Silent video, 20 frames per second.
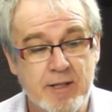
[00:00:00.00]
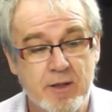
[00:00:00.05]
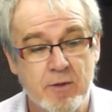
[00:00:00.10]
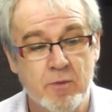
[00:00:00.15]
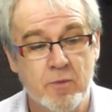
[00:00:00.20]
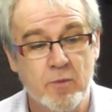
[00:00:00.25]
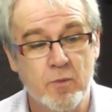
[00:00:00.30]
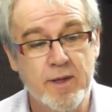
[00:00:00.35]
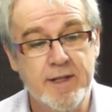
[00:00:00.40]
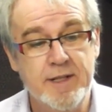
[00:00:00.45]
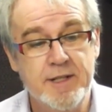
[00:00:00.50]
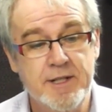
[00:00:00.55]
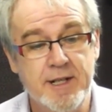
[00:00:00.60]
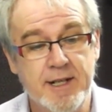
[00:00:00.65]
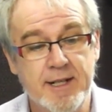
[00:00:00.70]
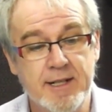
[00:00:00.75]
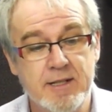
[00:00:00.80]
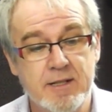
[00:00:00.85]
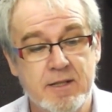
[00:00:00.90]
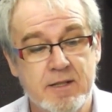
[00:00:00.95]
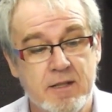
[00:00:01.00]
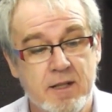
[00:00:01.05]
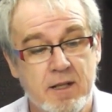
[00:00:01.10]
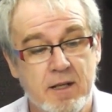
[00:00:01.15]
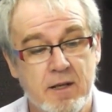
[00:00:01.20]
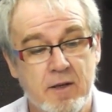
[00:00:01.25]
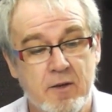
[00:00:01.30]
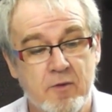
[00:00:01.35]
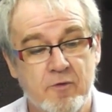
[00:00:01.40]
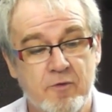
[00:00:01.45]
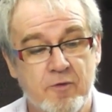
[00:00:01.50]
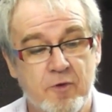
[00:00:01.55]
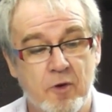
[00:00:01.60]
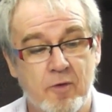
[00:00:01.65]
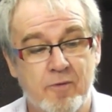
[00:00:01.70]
which is for